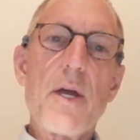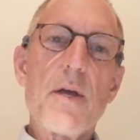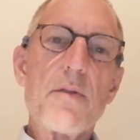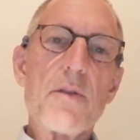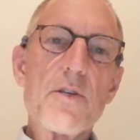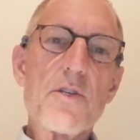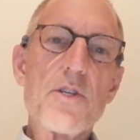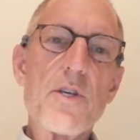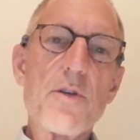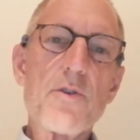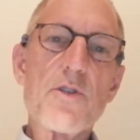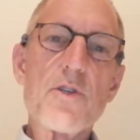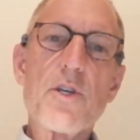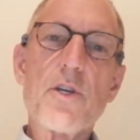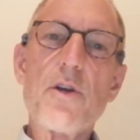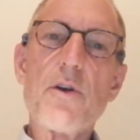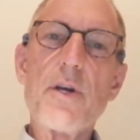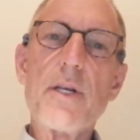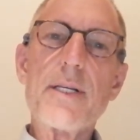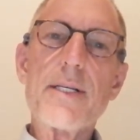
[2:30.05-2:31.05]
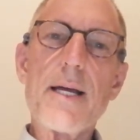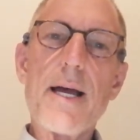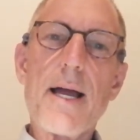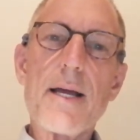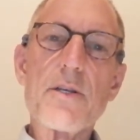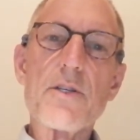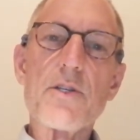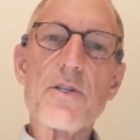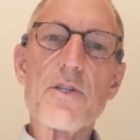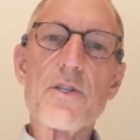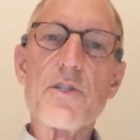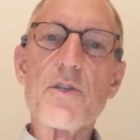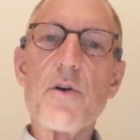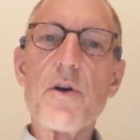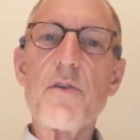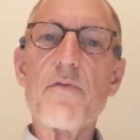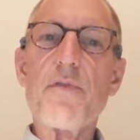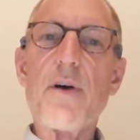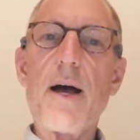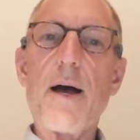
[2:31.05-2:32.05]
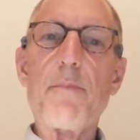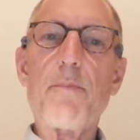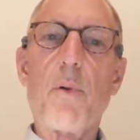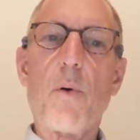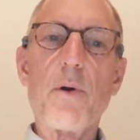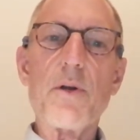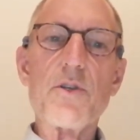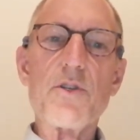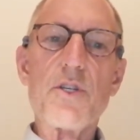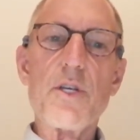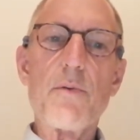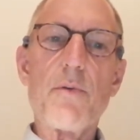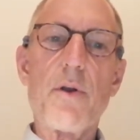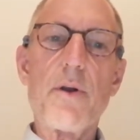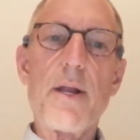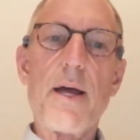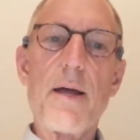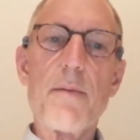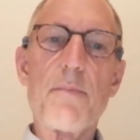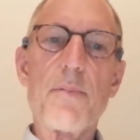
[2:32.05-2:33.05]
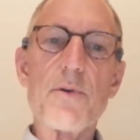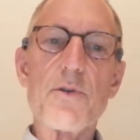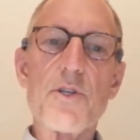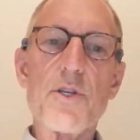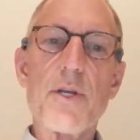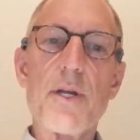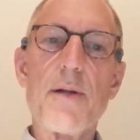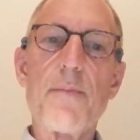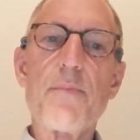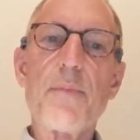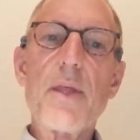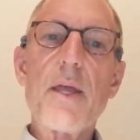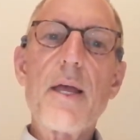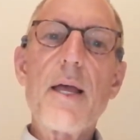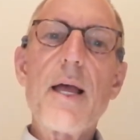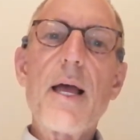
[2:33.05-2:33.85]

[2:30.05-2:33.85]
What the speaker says: The Social Security tax is 35.09%.